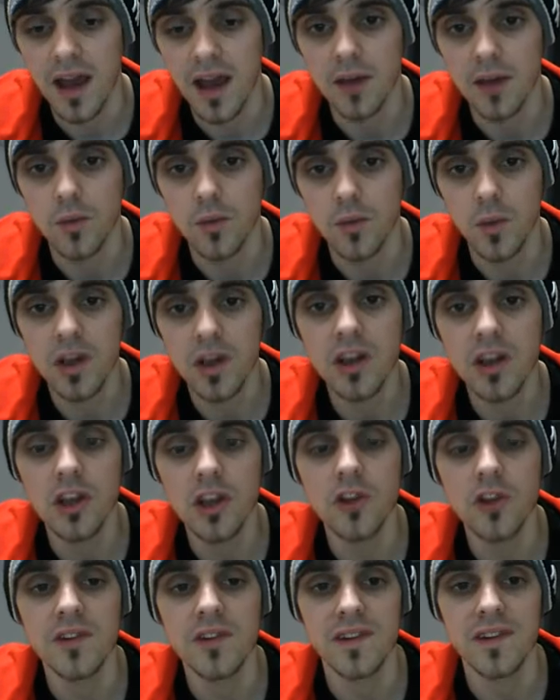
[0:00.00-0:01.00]
and we're going to
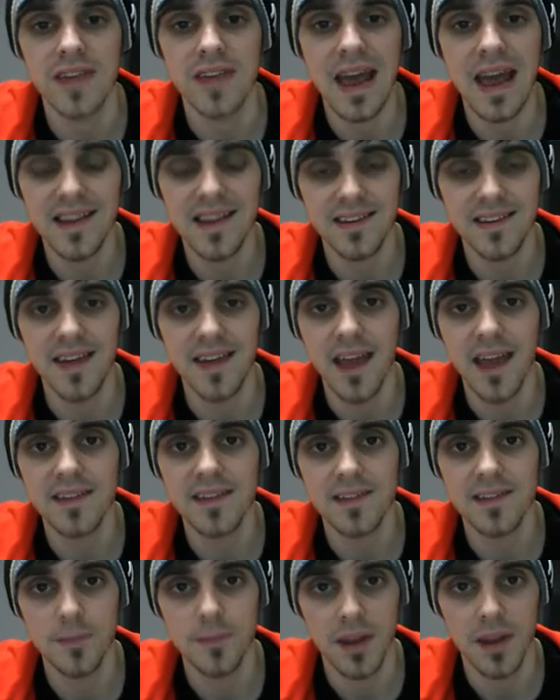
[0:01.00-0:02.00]
use this as an
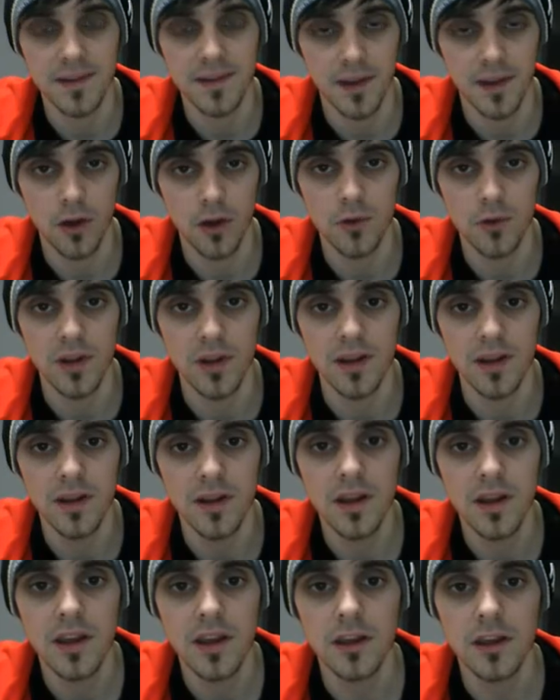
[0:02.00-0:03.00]
estimator only.
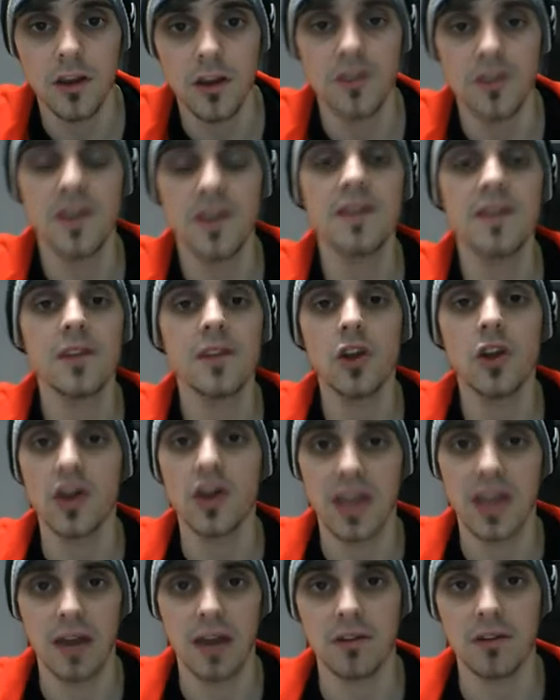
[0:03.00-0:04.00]
You know, these are not
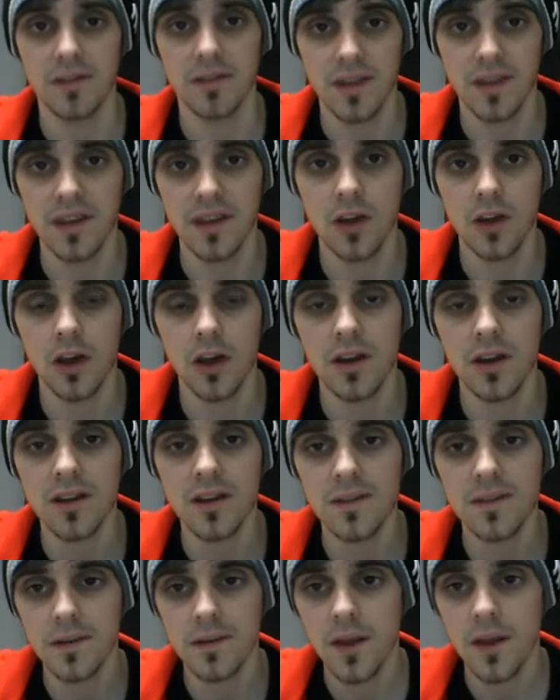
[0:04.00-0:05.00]
guaranteed
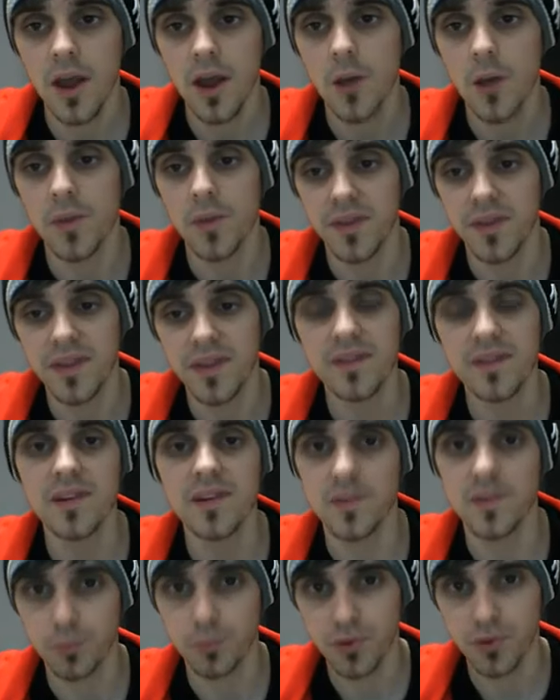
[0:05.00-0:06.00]
earnings, but this
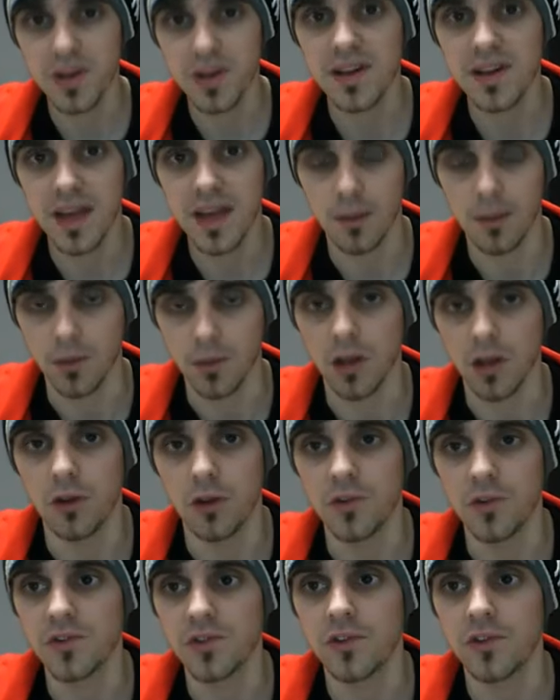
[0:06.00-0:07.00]
is pretty damn
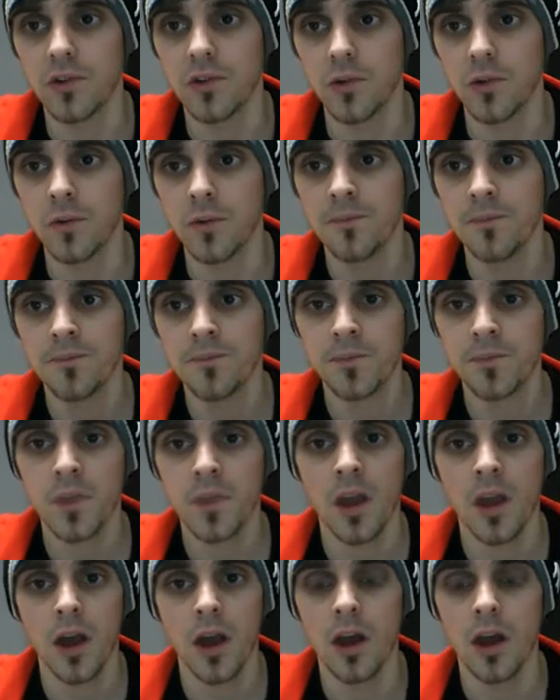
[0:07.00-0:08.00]
close to
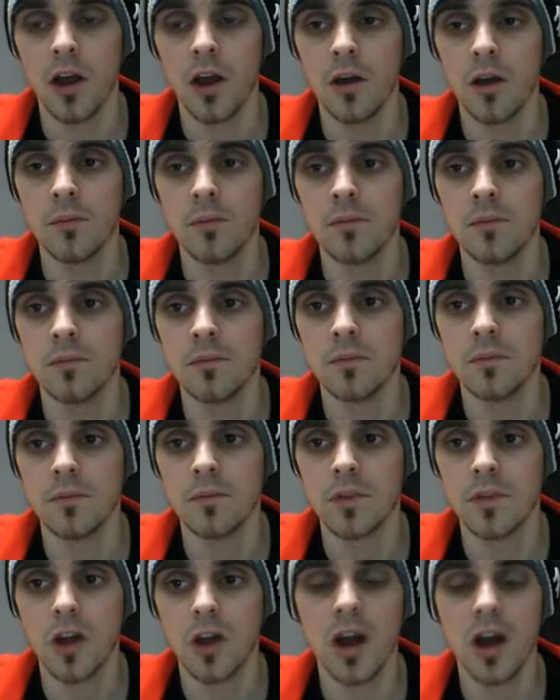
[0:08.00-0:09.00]

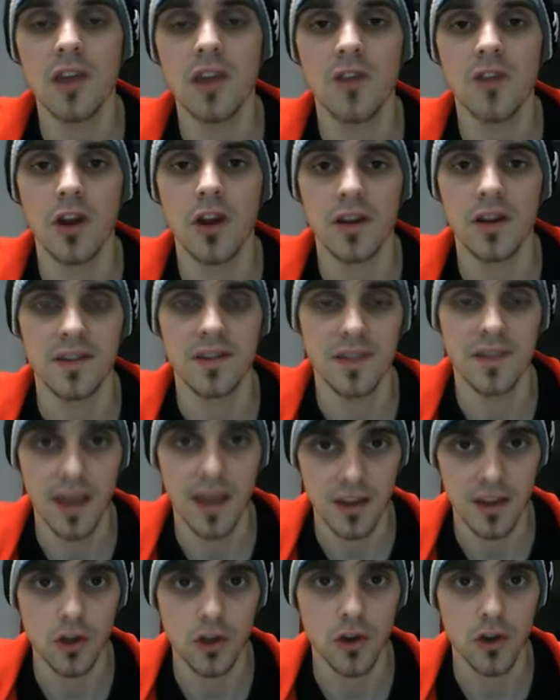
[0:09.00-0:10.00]
the kind of earnings
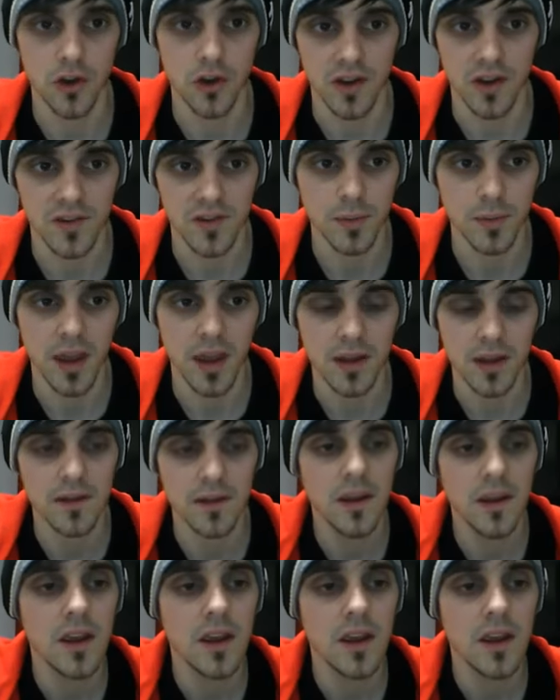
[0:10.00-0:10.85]
that you could expect.